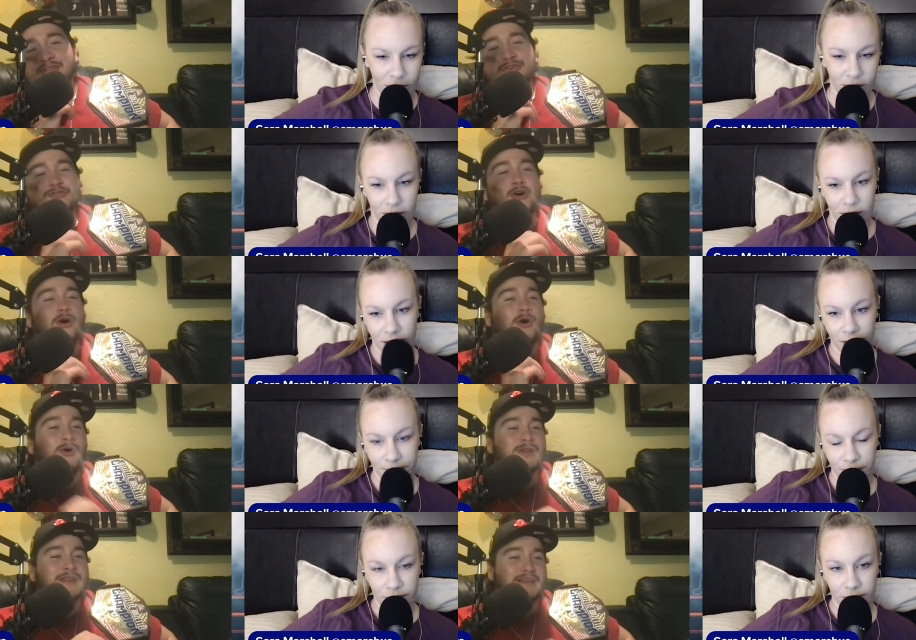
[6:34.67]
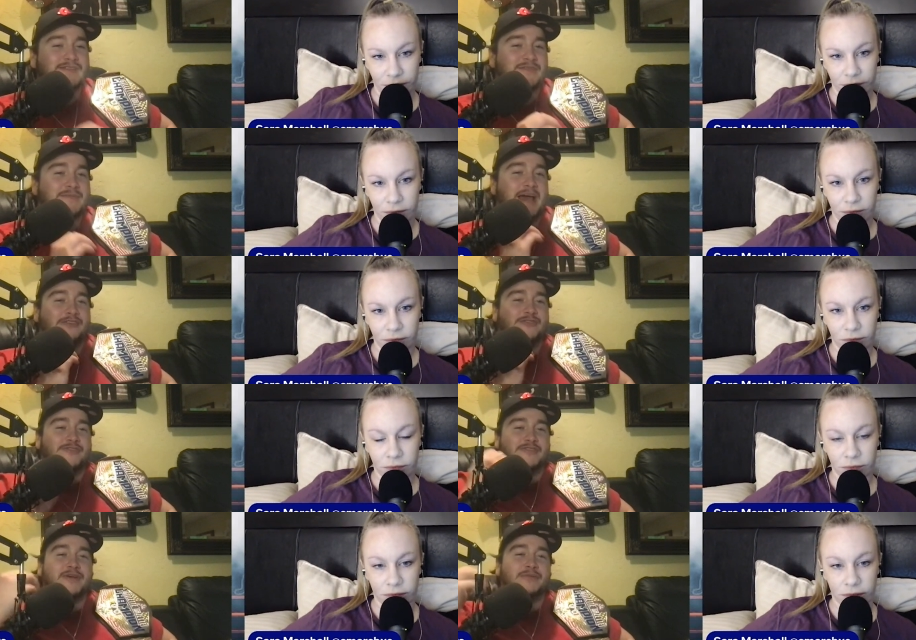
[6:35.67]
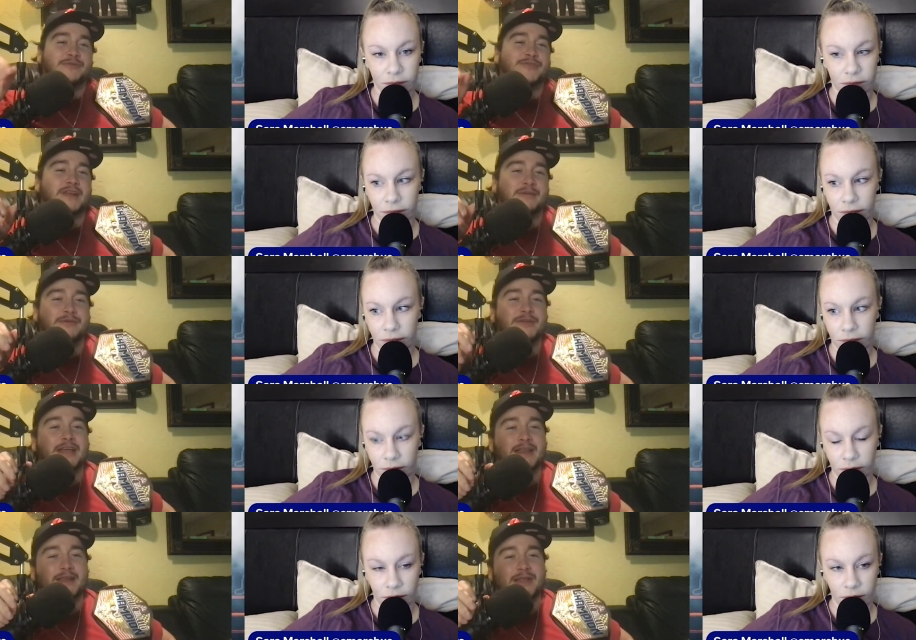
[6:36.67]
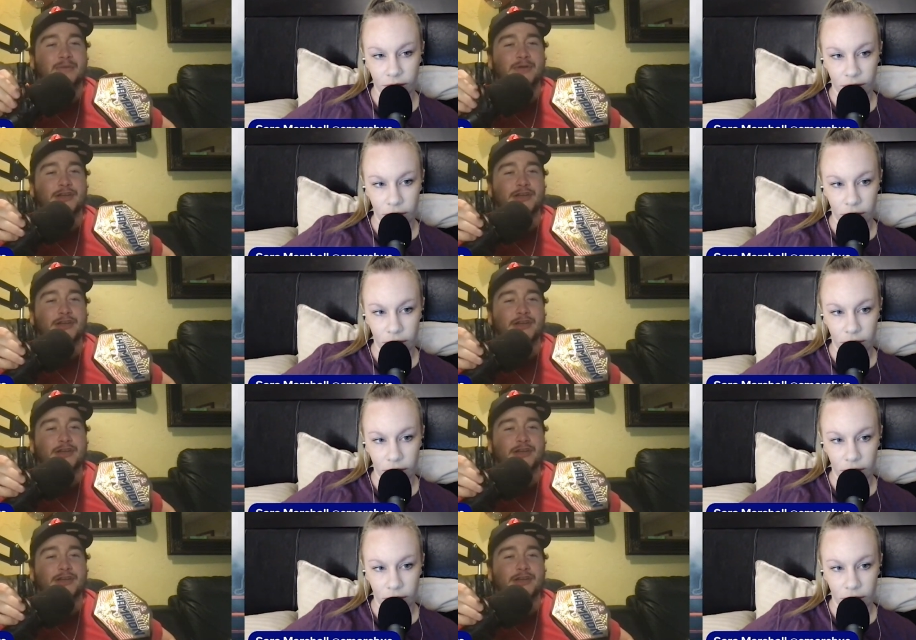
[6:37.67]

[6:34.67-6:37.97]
Speaker 1: There's a whole list of matches that W C W did that we